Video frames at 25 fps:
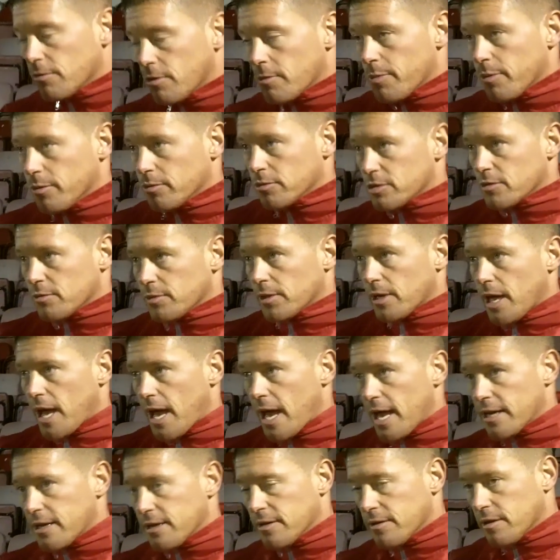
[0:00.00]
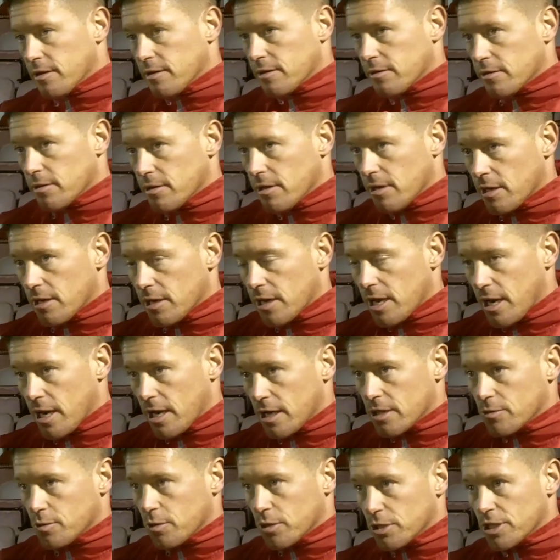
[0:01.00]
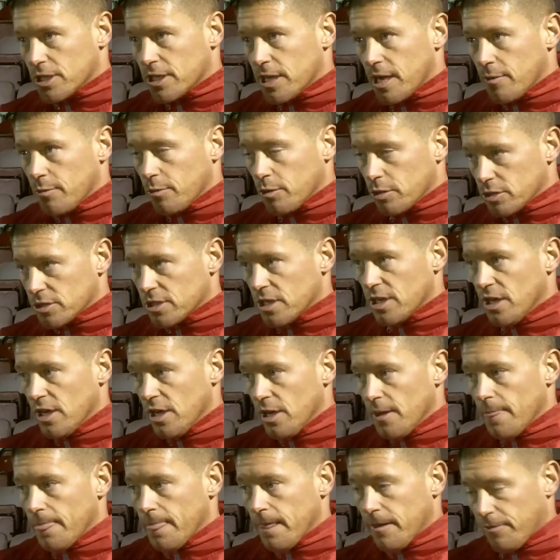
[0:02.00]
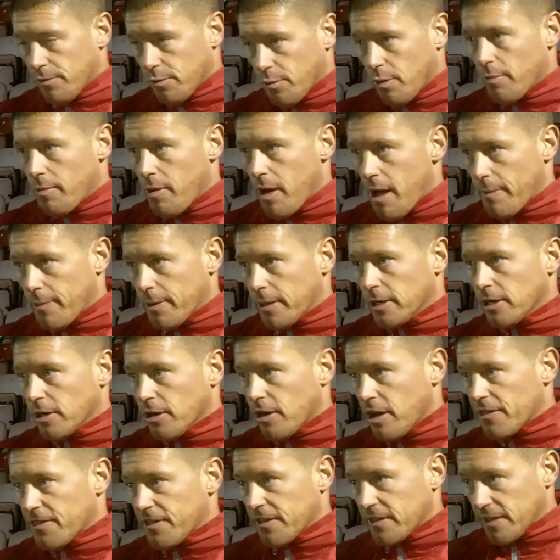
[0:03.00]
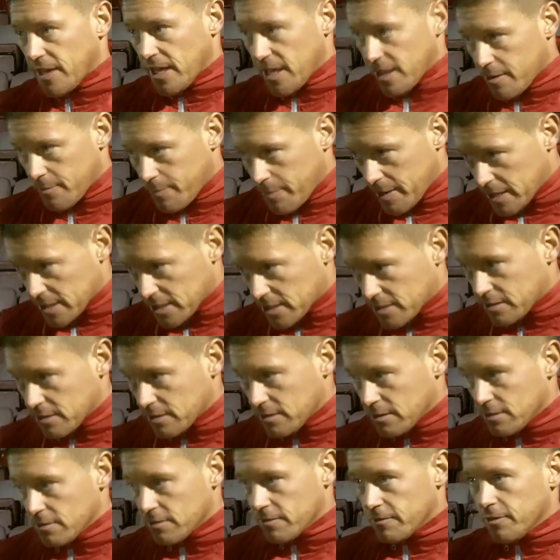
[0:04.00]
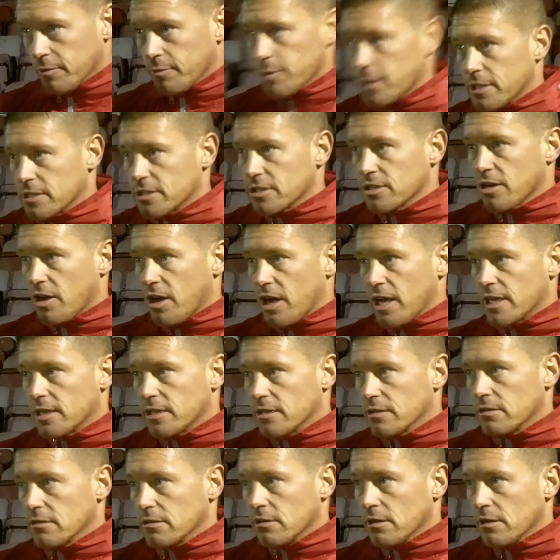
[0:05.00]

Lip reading: on the reports that we had and us watching them was, if you want my opinion, I think they're the best footballing side